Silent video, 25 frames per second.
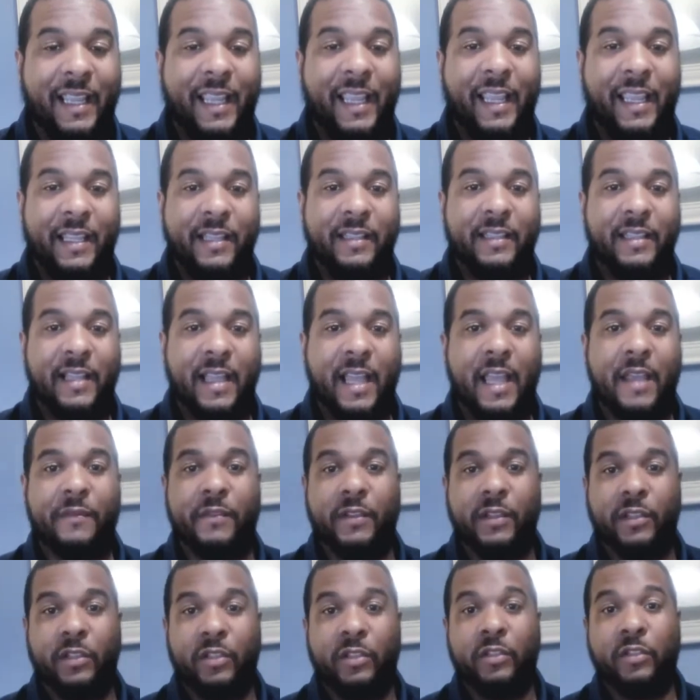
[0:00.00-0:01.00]
in the
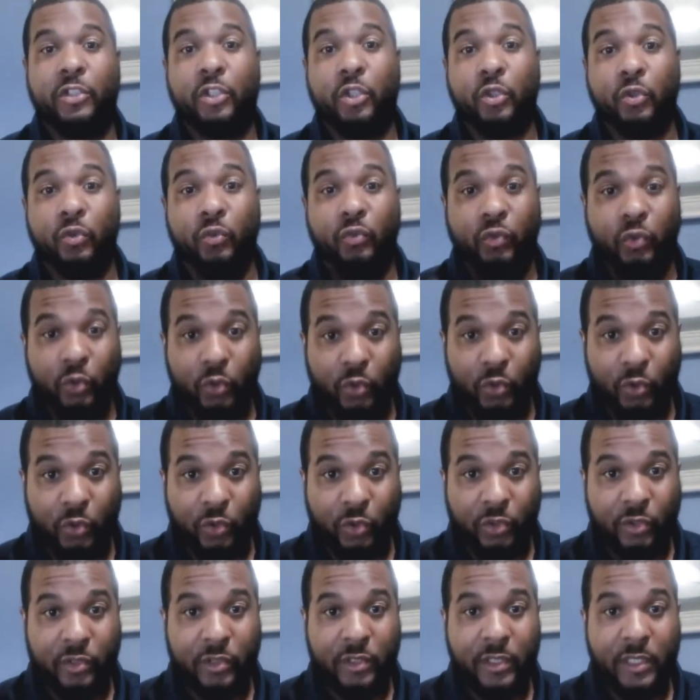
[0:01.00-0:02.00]
heaven to
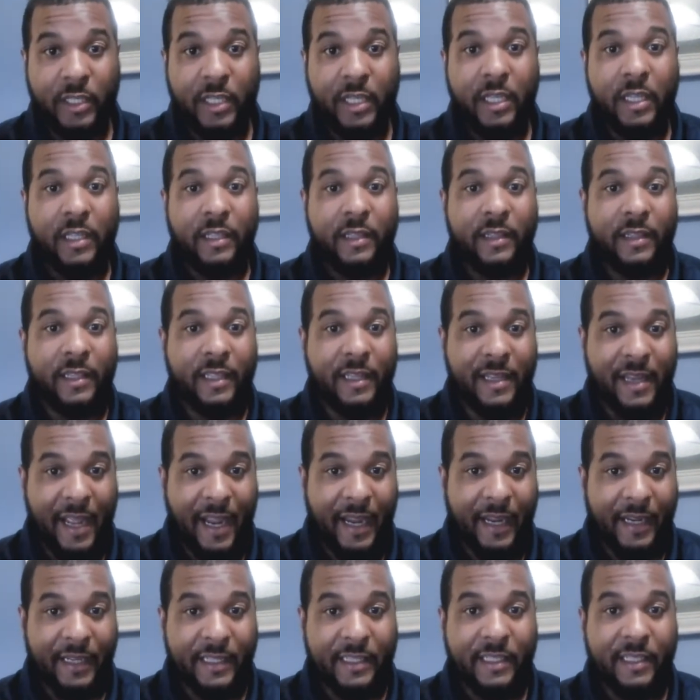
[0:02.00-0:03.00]
rule the
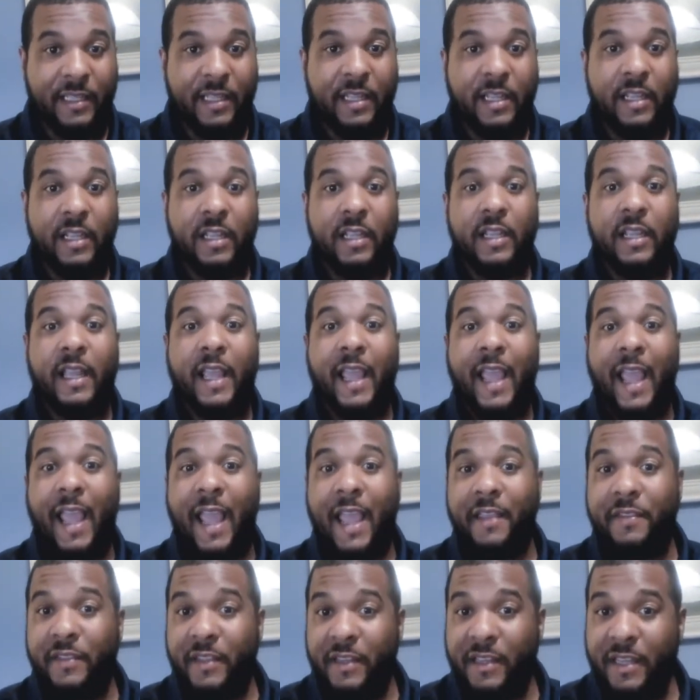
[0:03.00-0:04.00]
night
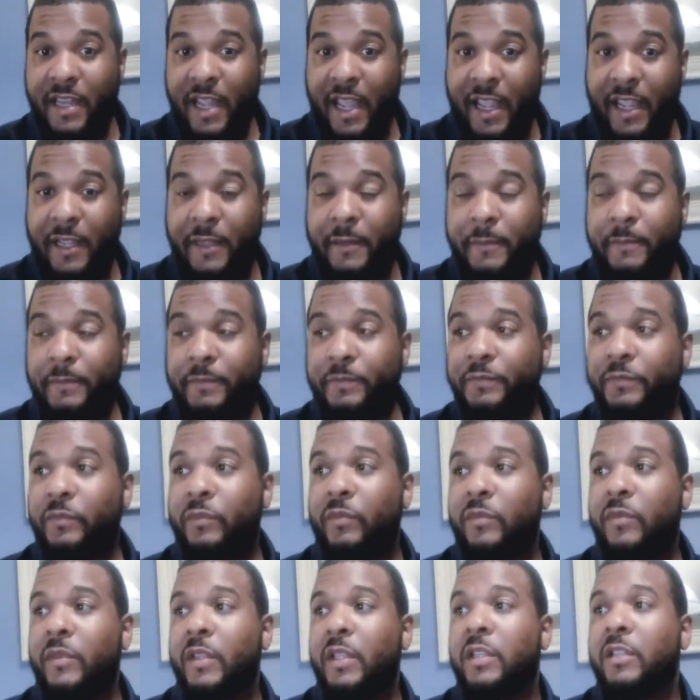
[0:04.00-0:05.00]
and the day.
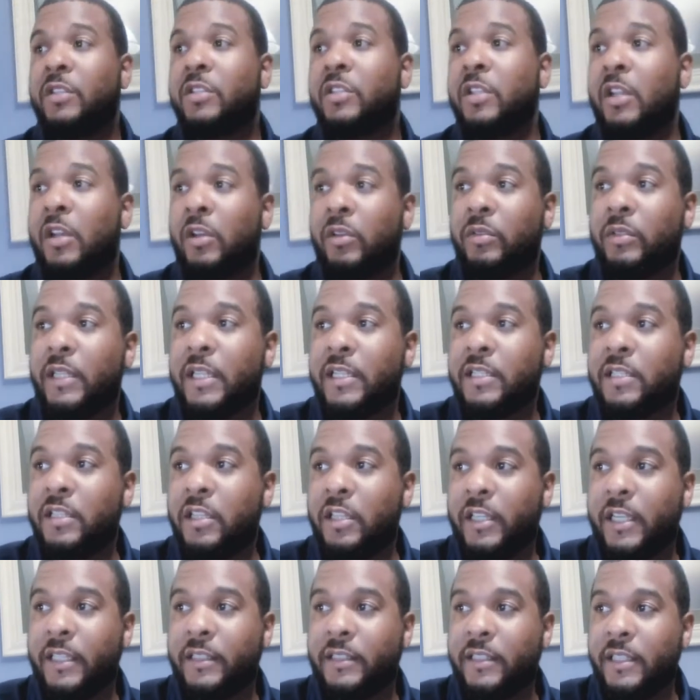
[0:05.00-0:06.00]
So let's
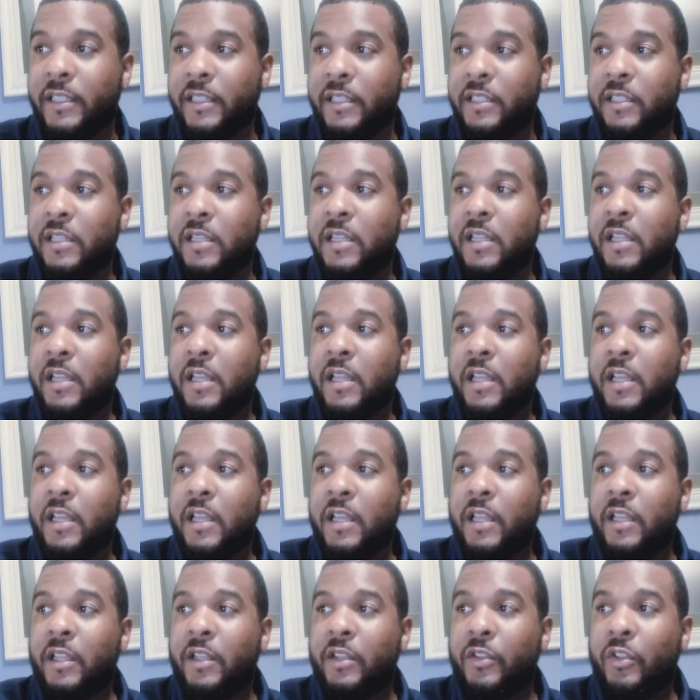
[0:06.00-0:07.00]
look at this.
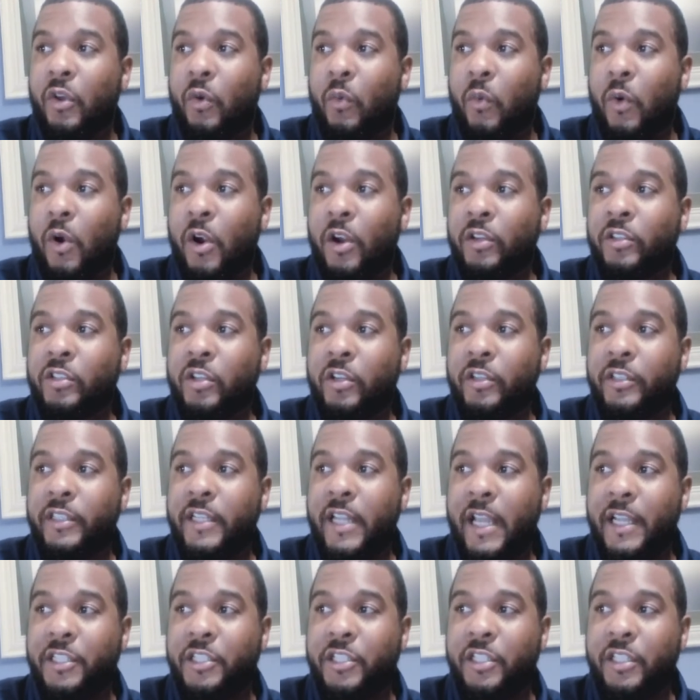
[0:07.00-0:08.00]
The word
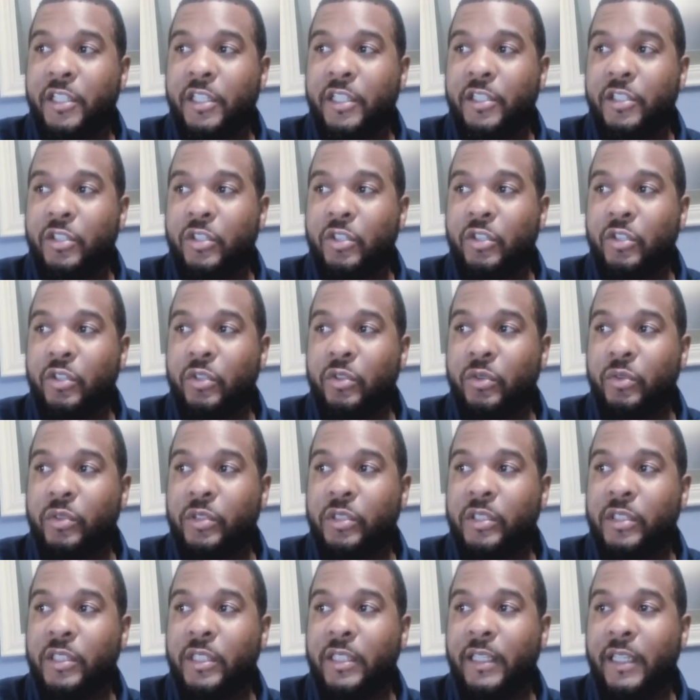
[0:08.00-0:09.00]
Kodesh is
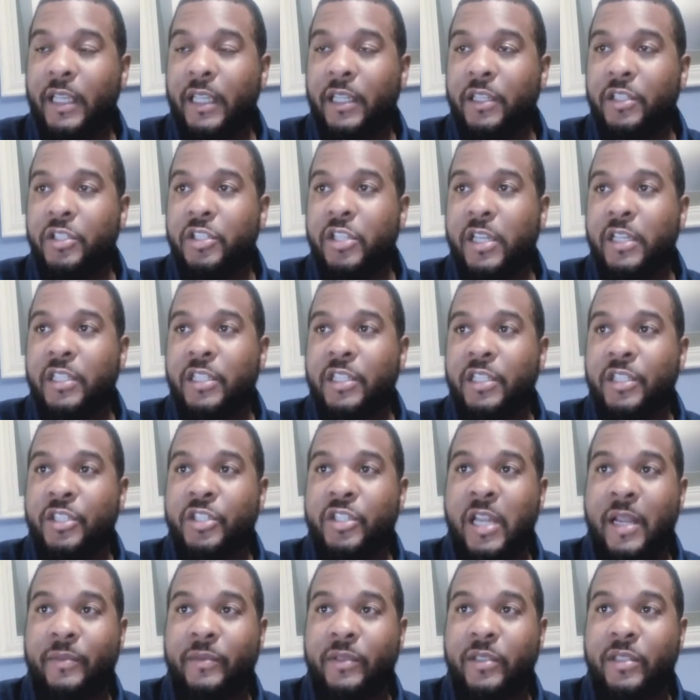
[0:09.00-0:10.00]
used in Genesis
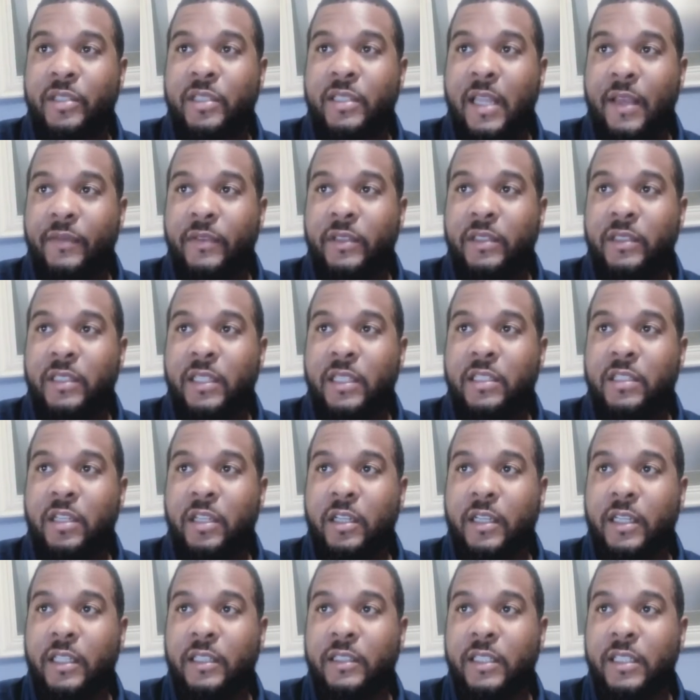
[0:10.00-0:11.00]
chapter 7. Let's
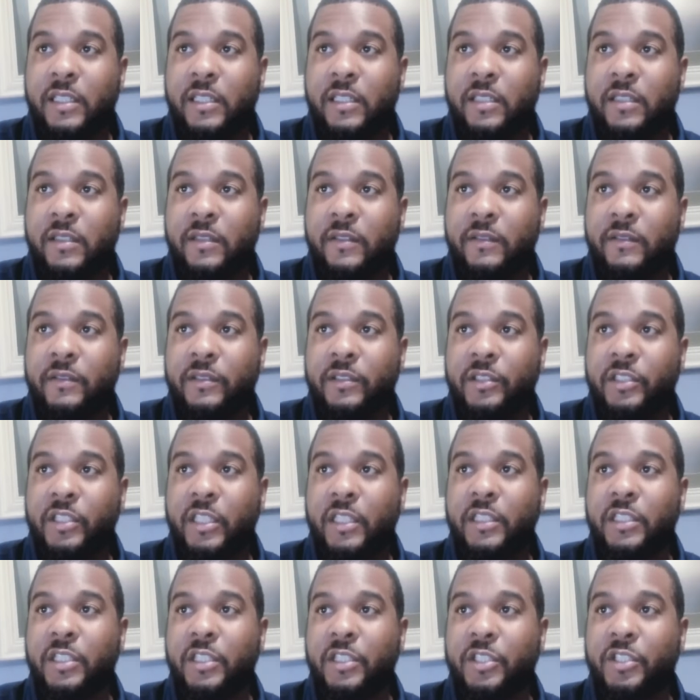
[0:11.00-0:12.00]
look at this.
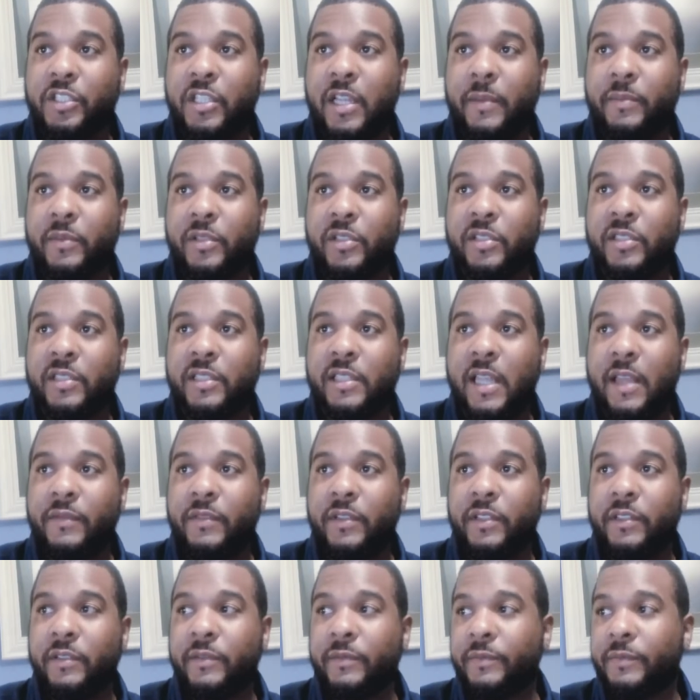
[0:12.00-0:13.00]
Genesis chapter
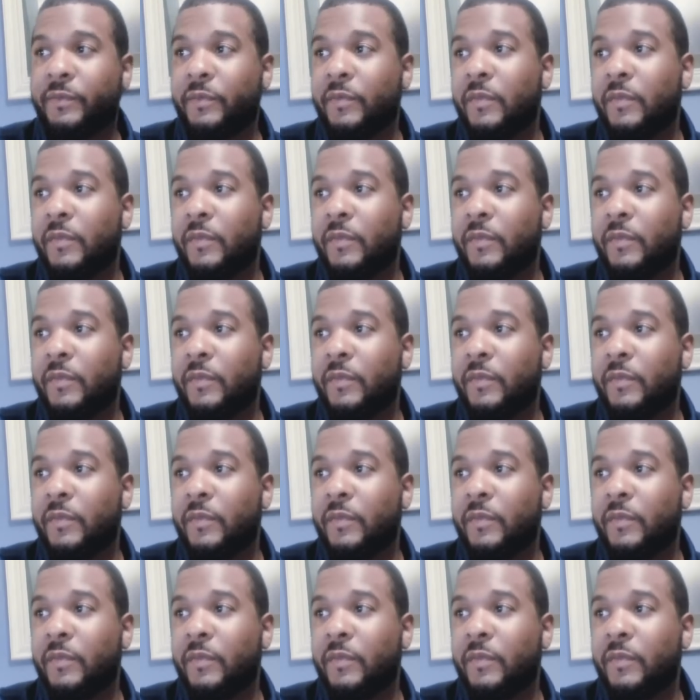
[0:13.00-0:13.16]
7,